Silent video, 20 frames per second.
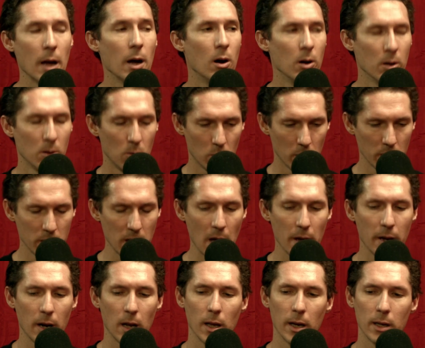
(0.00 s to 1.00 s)
or
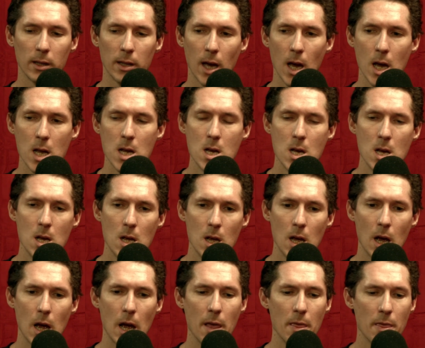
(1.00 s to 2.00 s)
Italian, I like that.
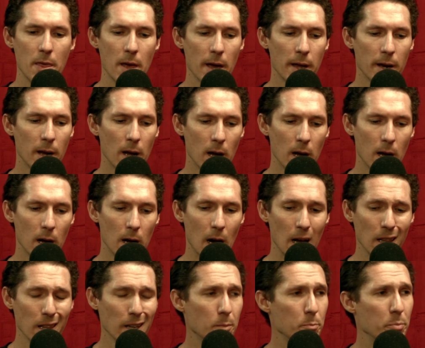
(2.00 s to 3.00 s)
And then uh,
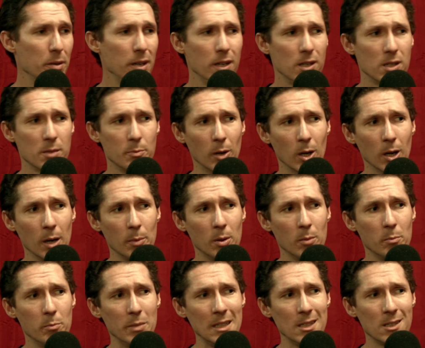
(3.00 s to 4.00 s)
I like Beets, bro. I
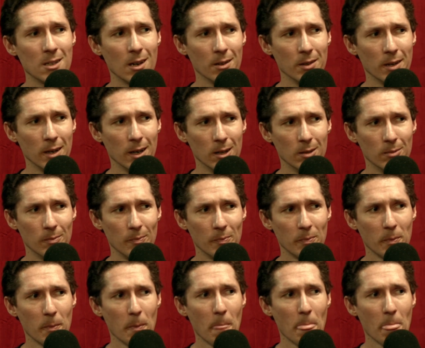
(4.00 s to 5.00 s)
put Beets on there. Ooh,
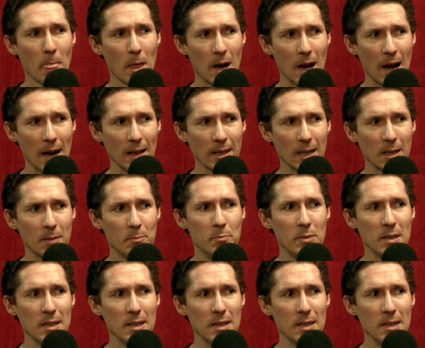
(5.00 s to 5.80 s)
okay, yeah. I like see,